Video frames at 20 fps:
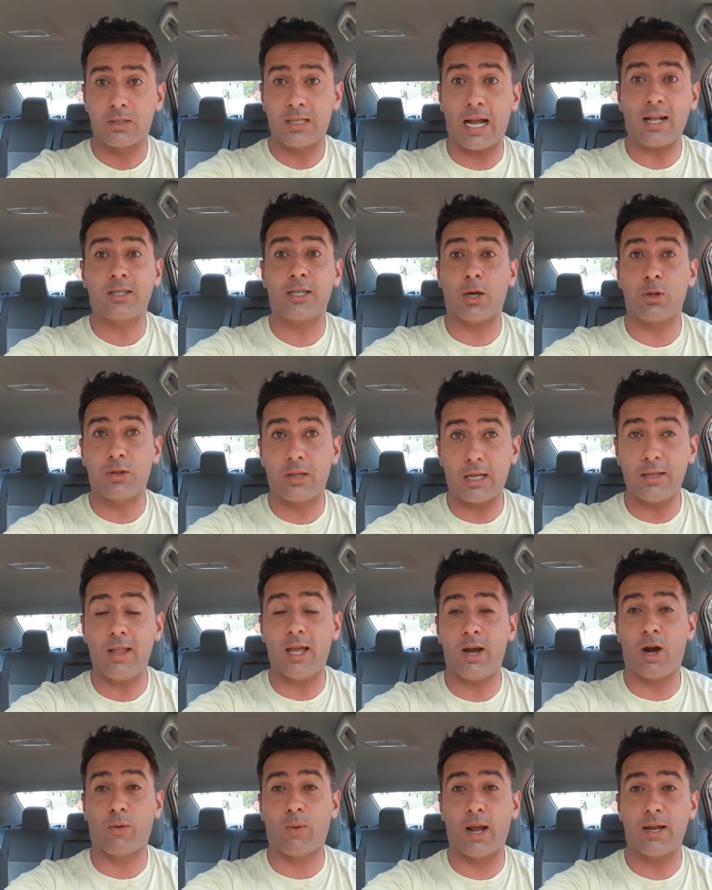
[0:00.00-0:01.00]
That's how thin
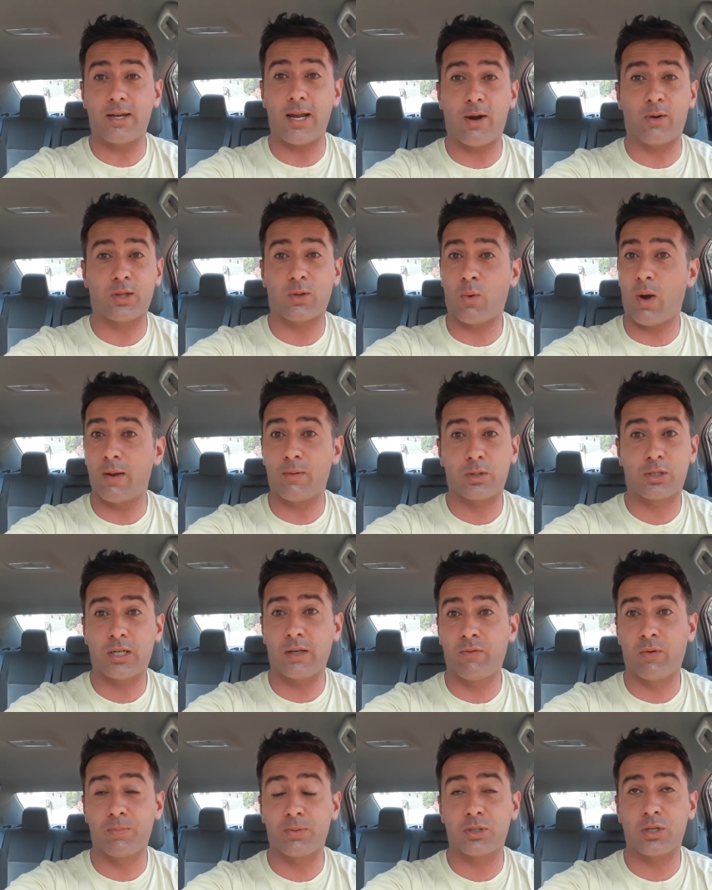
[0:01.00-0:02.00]
they are right now at the wide
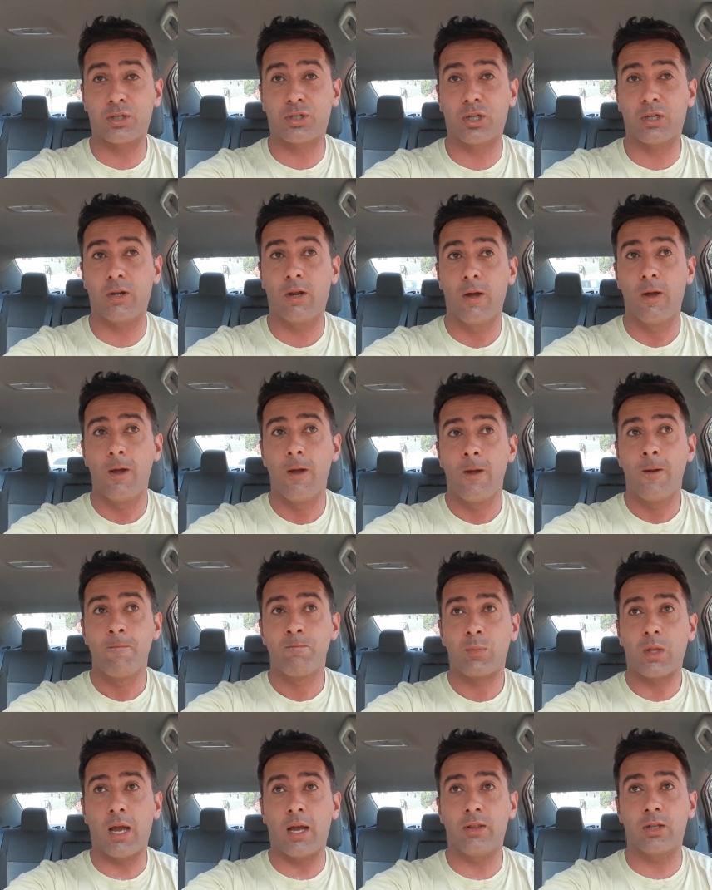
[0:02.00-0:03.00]
receiver position.
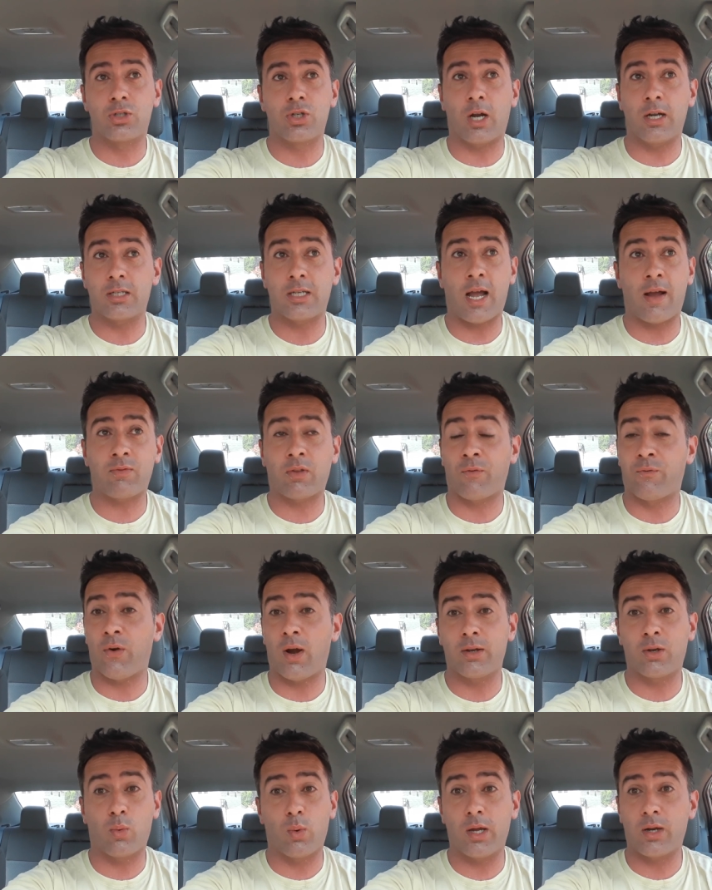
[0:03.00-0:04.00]
And the Giants have to
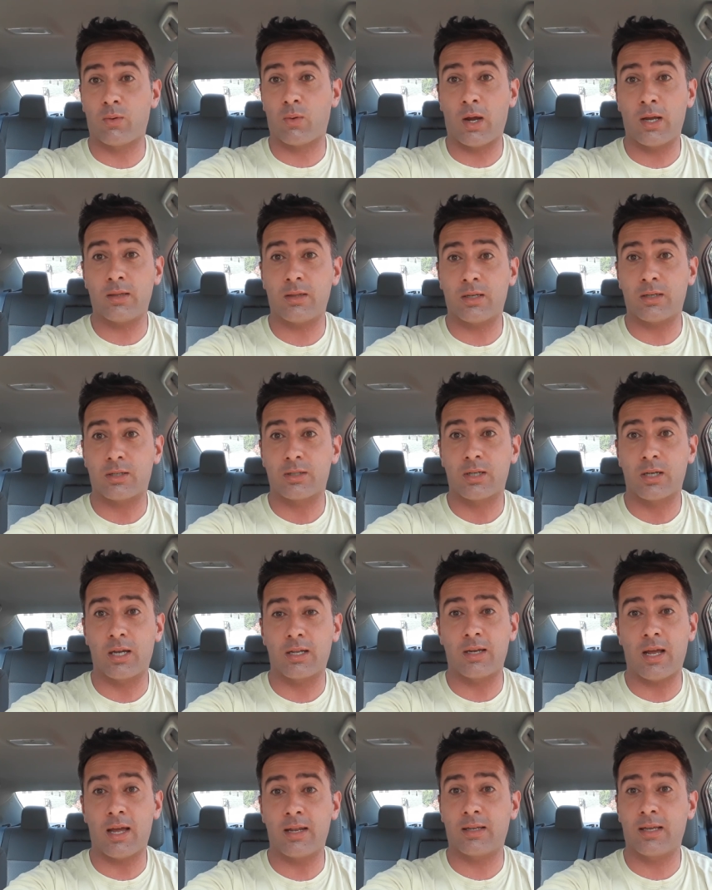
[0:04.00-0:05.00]
find a way to right this
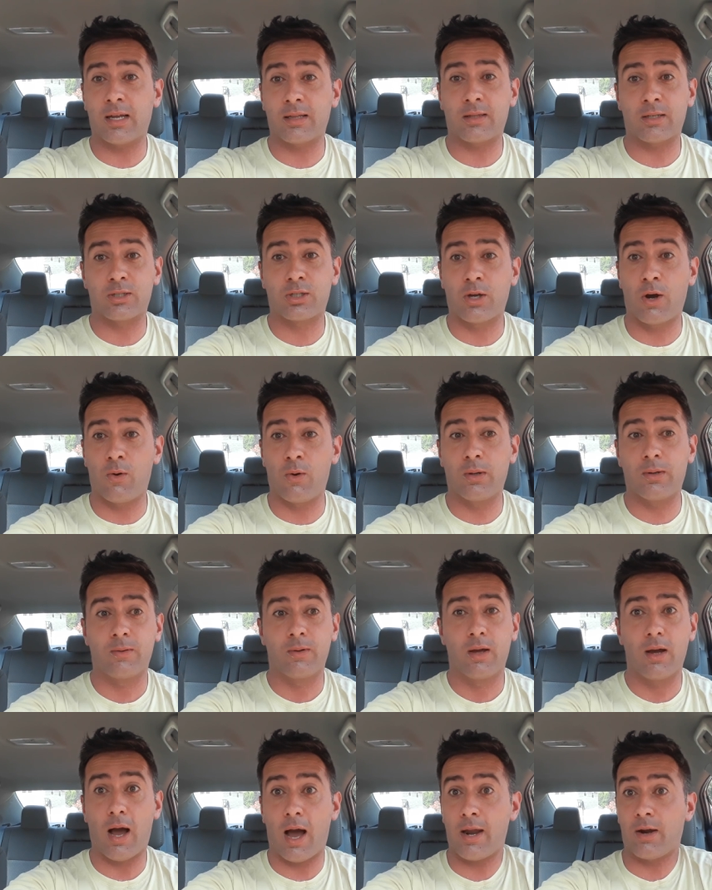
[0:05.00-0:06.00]
and, and get this going.
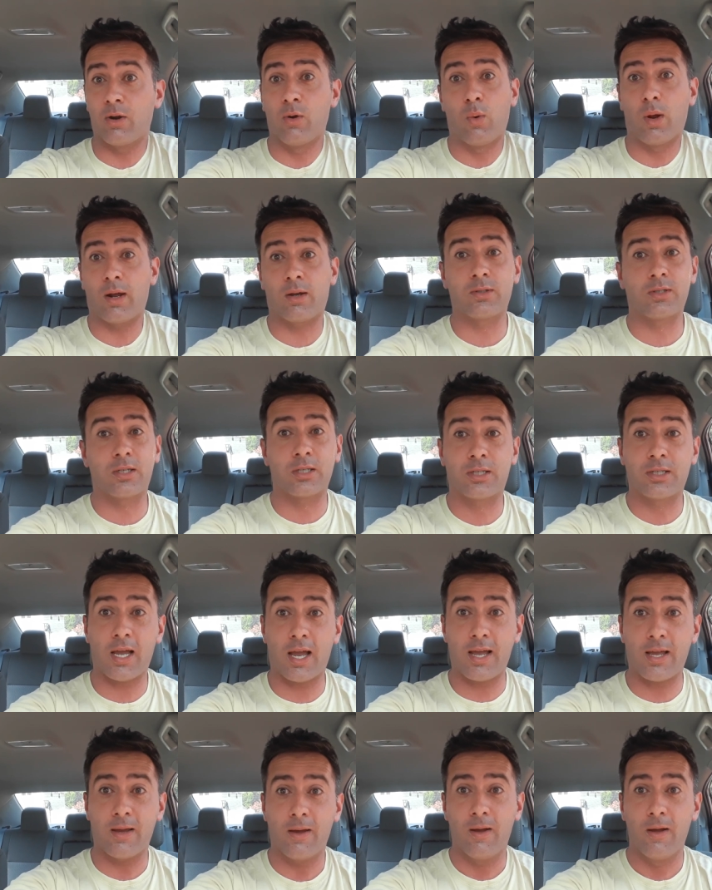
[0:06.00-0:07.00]
I don't know what else to
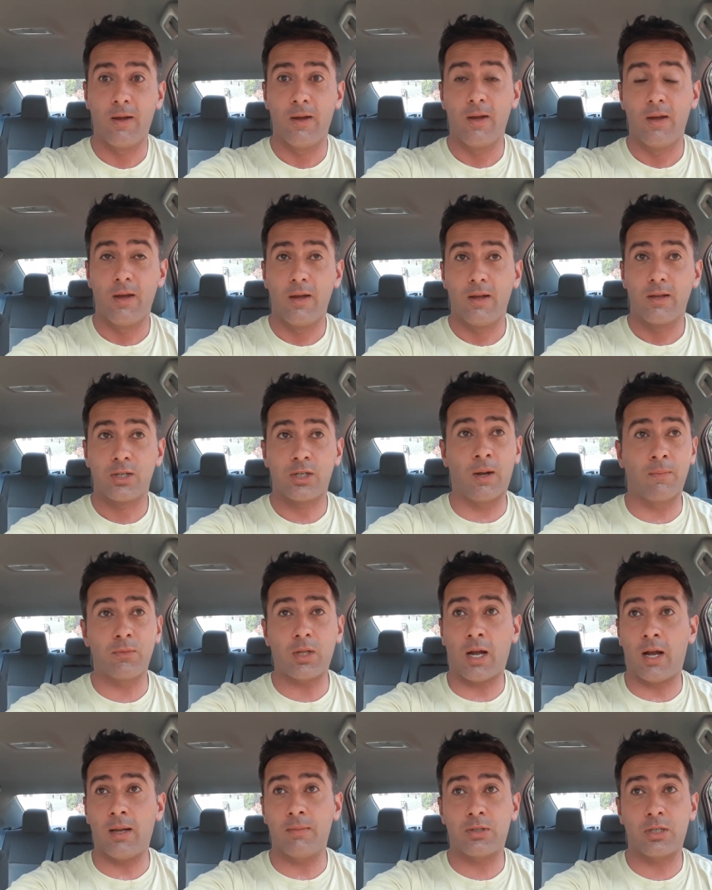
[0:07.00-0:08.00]
say.
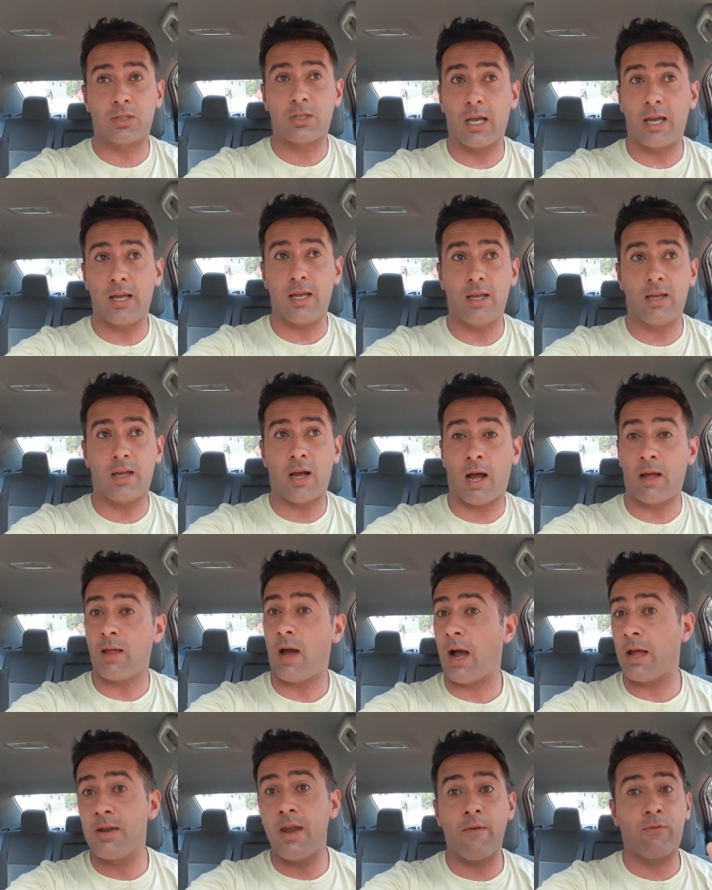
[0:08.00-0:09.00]
Sometimes it, it I,
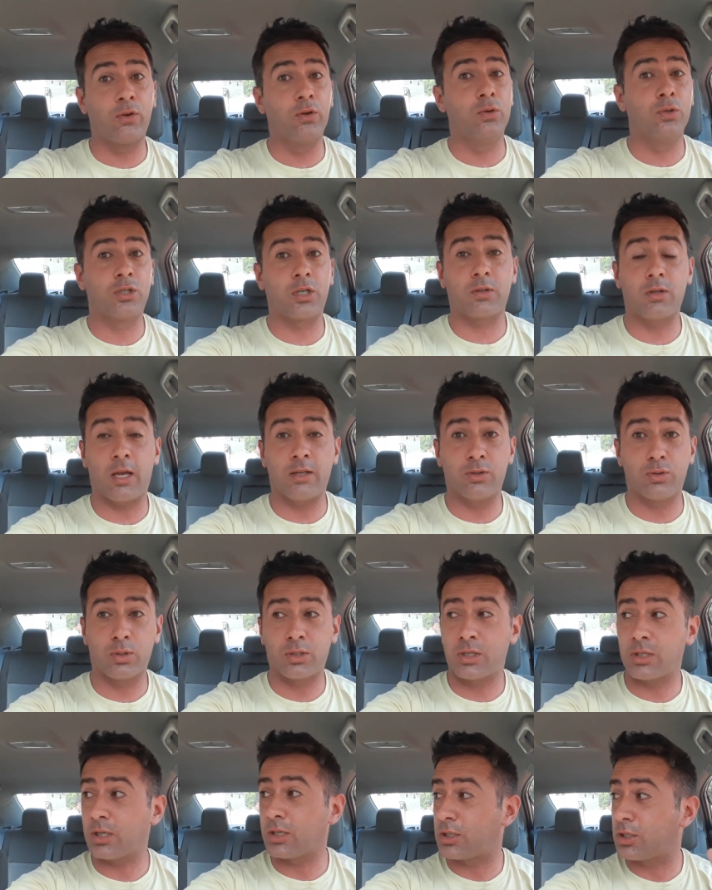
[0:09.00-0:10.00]
I never use
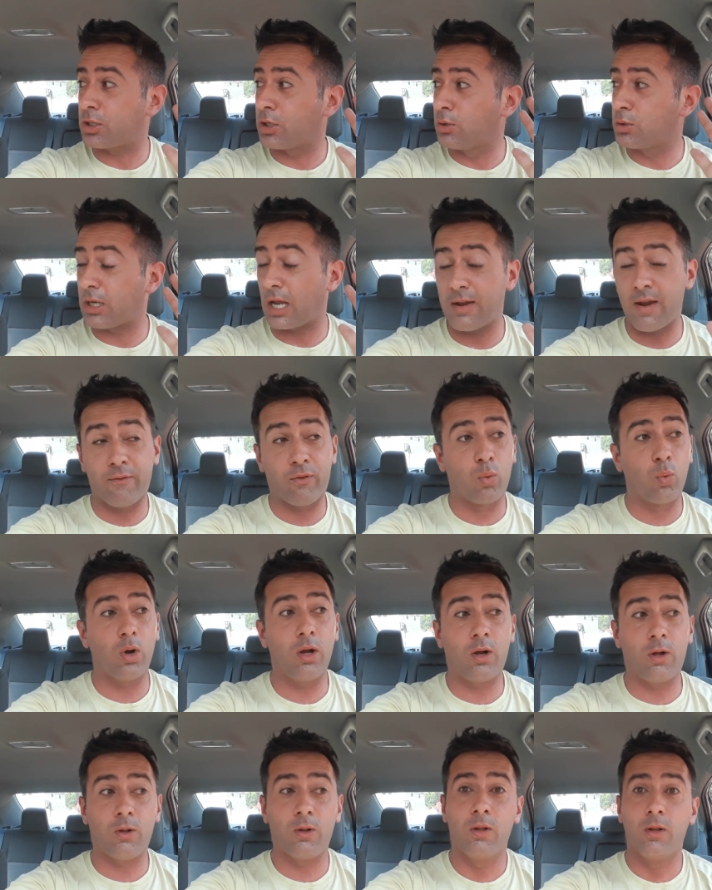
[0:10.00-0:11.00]
injuries as an excuse. I never
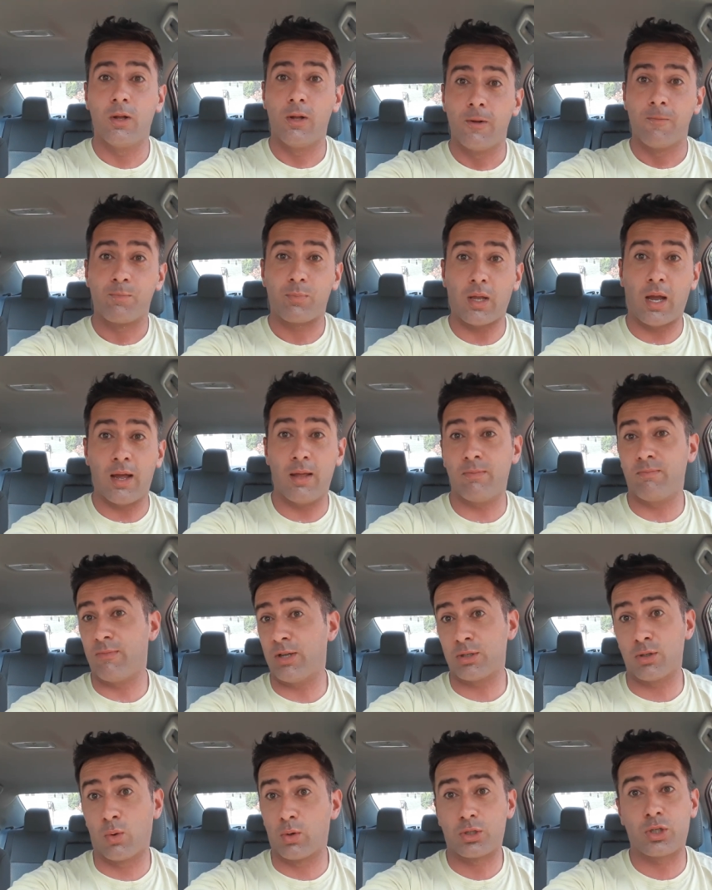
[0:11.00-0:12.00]
will. And
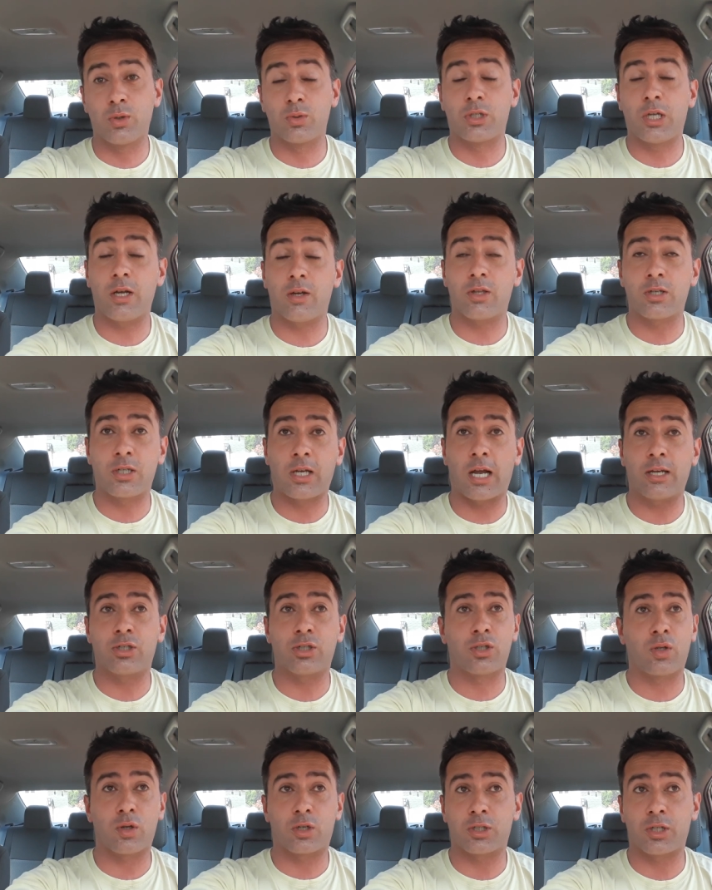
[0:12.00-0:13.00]
there's no excuse here. This guy
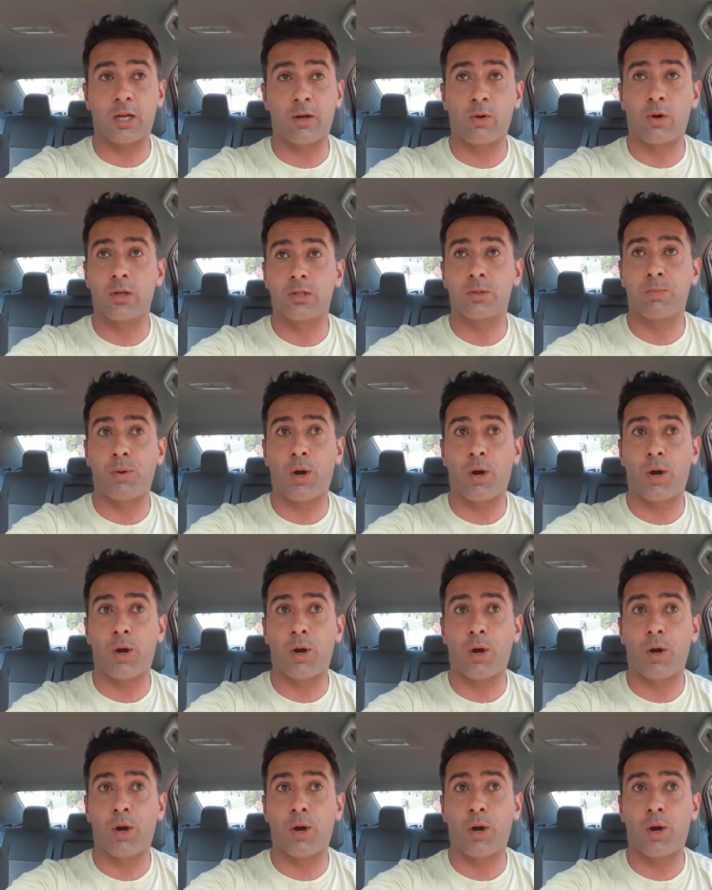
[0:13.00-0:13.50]
just took steroids.